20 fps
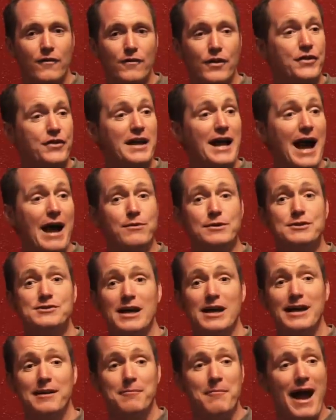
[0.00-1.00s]
The thing I would
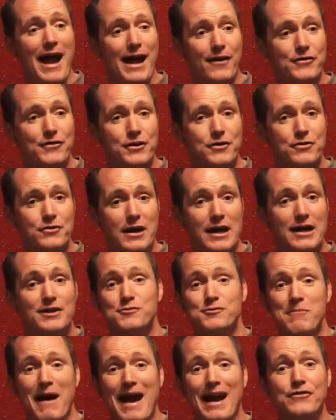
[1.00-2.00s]
say to Matthew
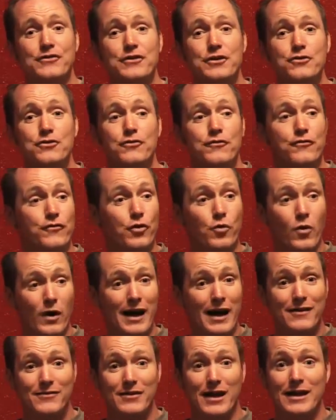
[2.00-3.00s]
is Matthew, for
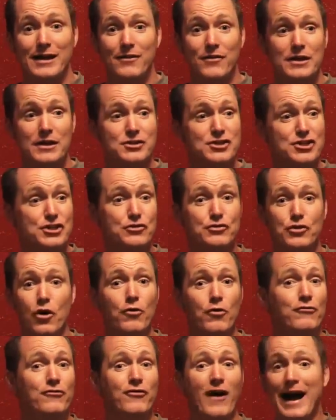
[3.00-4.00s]
one, I'll tell you this you
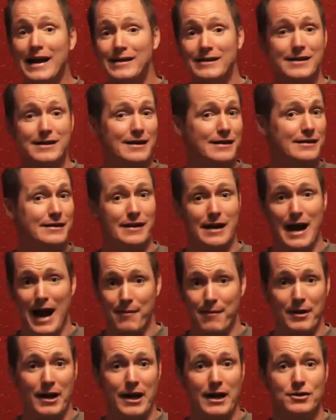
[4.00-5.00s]
don't find it in
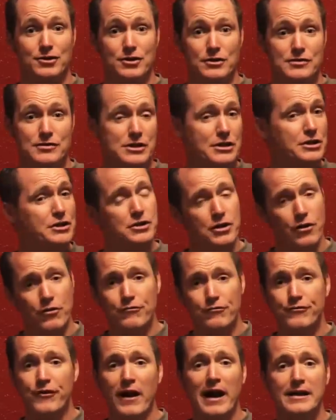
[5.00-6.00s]
denominations and you
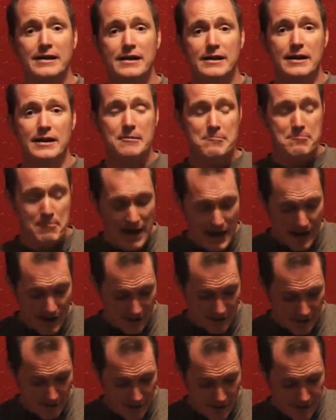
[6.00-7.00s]
don't find it in
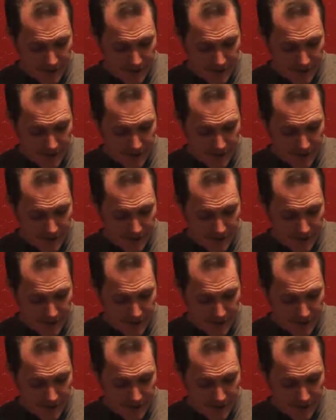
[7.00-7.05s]
men.